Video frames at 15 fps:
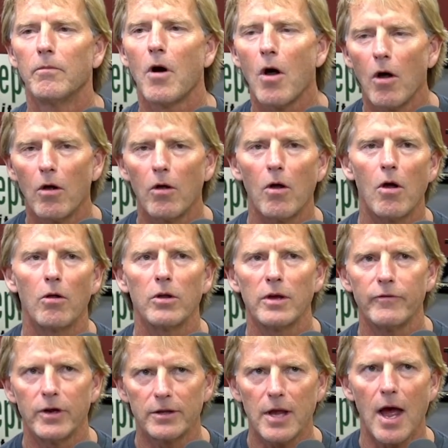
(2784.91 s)
I'll, I'll
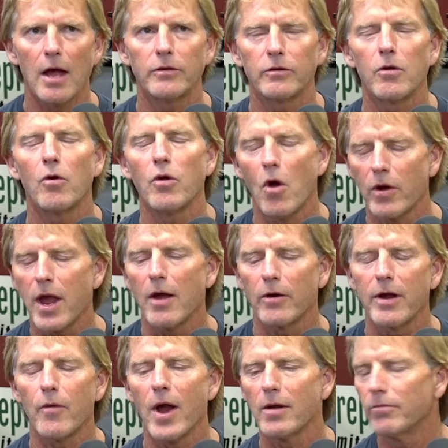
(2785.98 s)
leave it at that. So, no, okay,
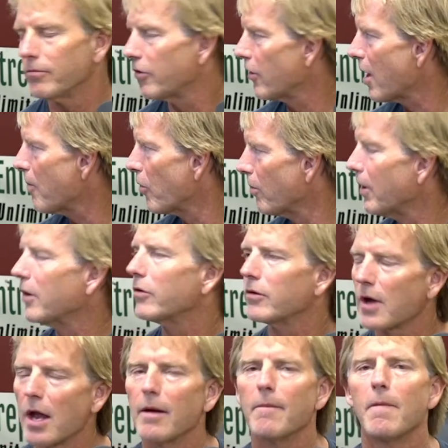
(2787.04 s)
okay, right. So a couple more minutes.
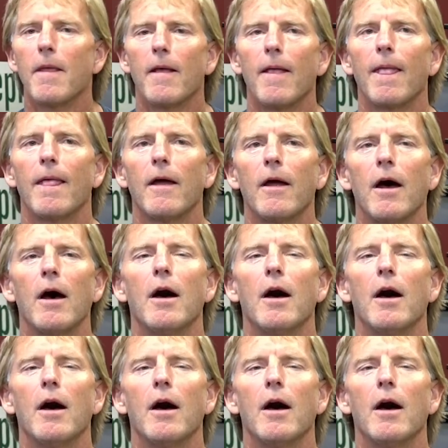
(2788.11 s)
Got it.